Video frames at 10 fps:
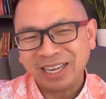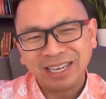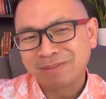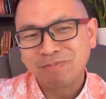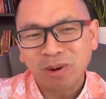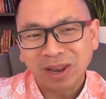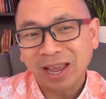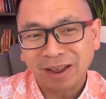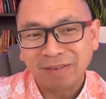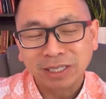It's more
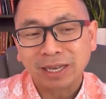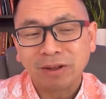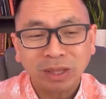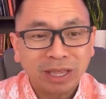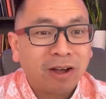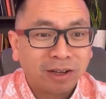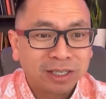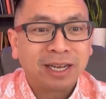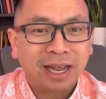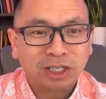like what they call
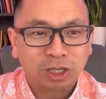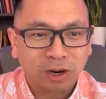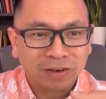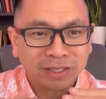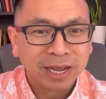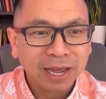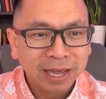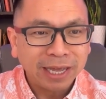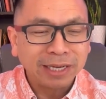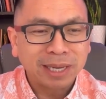select service.
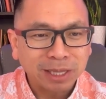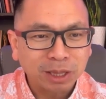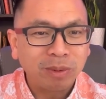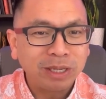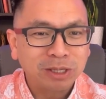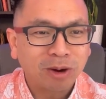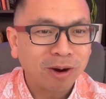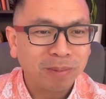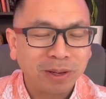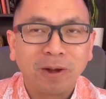It's like
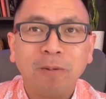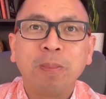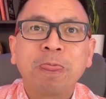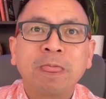3-star below.